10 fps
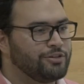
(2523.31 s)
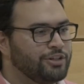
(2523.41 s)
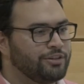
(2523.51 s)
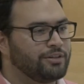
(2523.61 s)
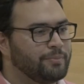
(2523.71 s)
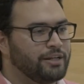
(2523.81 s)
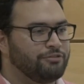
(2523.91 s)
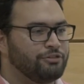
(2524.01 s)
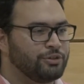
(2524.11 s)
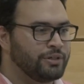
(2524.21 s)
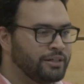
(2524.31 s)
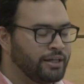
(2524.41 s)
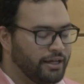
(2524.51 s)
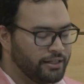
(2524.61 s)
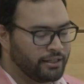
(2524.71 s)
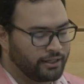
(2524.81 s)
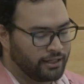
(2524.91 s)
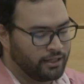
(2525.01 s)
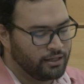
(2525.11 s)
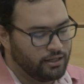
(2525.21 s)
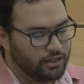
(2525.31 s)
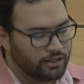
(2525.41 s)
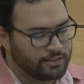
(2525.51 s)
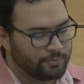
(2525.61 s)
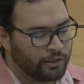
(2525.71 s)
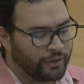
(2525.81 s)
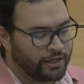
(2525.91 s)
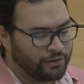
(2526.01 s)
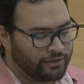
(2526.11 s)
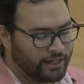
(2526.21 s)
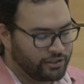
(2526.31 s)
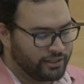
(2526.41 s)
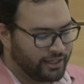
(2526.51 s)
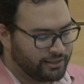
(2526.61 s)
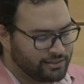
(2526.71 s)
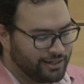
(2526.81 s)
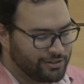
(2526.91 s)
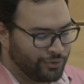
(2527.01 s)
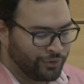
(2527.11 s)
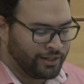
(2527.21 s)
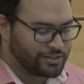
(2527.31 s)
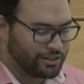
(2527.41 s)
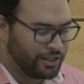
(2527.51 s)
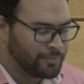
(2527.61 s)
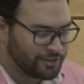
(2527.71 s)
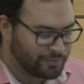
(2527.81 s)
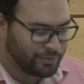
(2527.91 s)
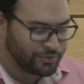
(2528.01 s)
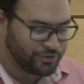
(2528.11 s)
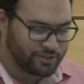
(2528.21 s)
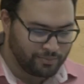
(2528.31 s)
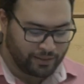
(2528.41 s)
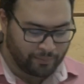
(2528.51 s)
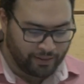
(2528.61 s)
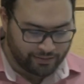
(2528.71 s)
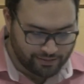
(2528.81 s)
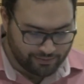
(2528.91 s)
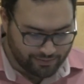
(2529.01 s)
each other, but if you do it in like a smart way, you can actually get these nice organized clumps as opposed to this big mess.